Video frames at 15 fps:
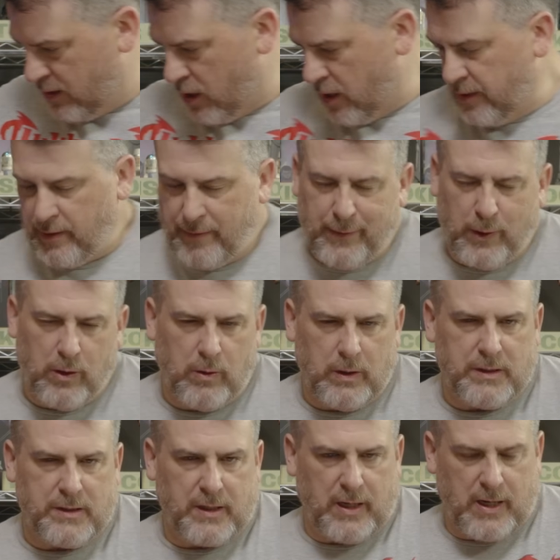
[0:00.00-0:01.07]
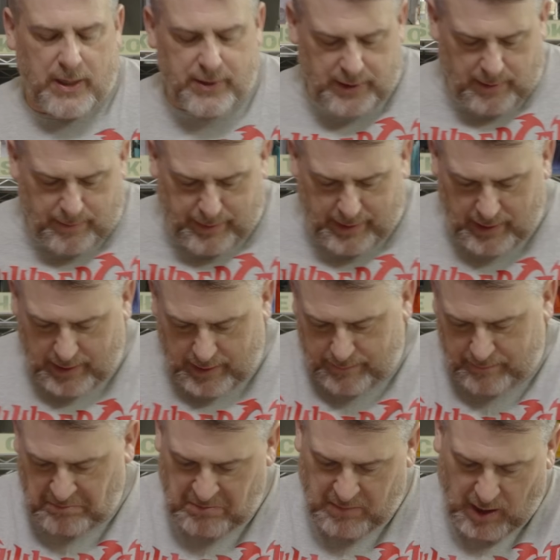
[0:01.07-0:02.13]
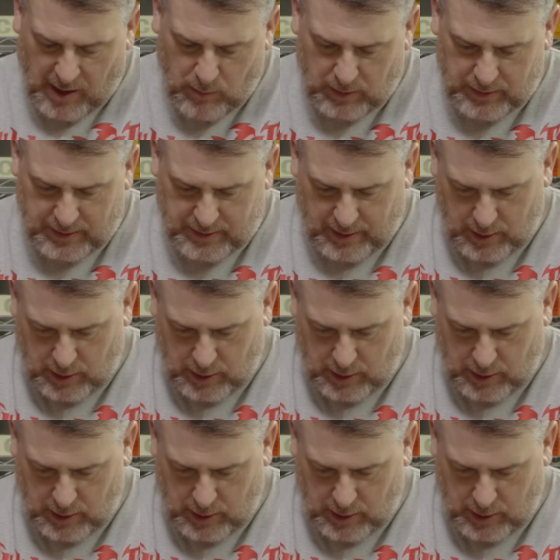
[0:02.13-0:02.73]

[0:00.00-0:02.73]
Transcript: on, if you don't want the skin on, you can peel it. I want the skin